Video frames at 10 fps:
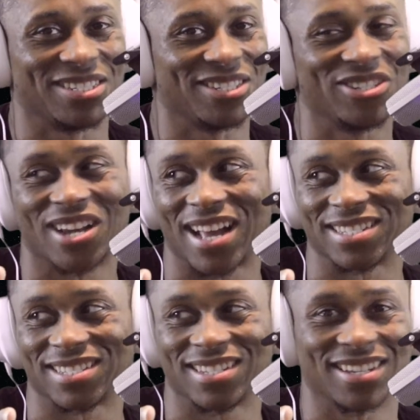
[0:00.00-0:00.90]
Did you guys
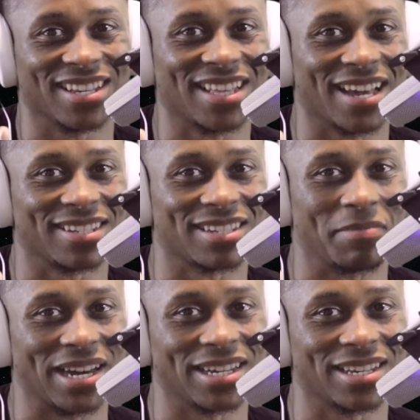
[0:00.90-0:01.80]
get that?
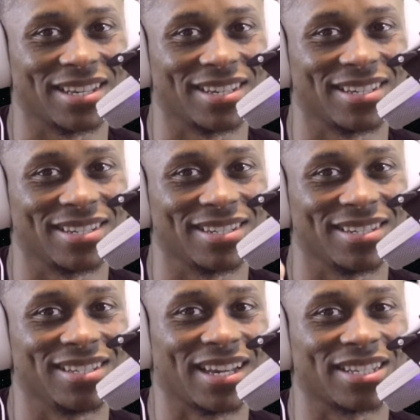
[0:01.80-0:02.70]
Somebody?
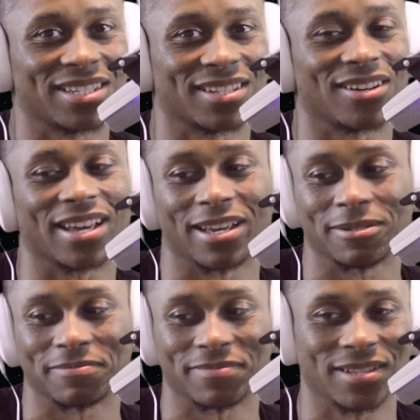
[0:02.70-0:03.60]
Dancing? Okay.
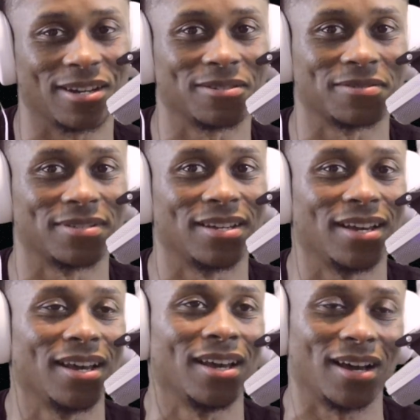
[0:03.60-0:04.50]

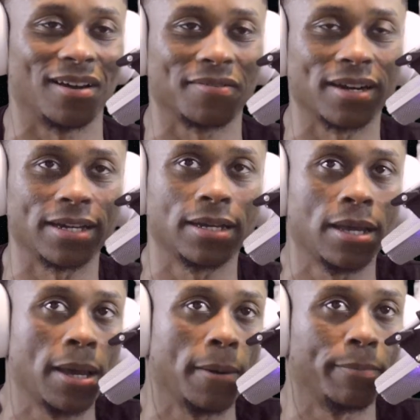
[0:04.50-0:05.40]
No. Alright.
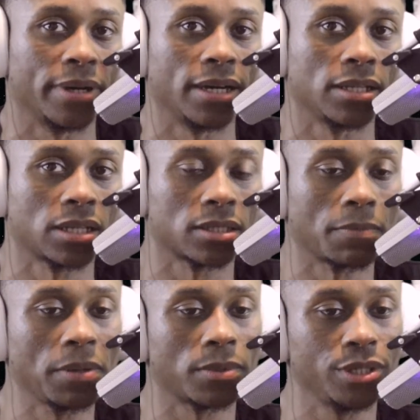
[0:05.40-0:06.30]
But some
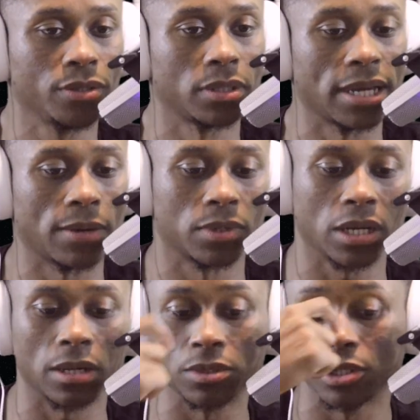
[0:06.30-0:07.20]
people are doing that when it
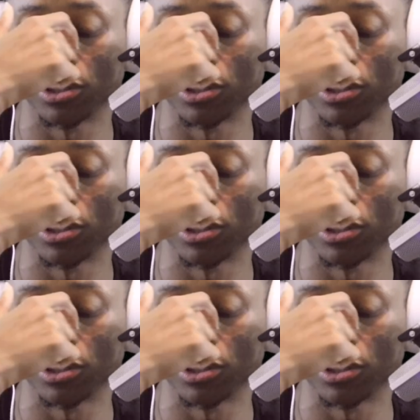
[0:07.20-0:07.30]
comes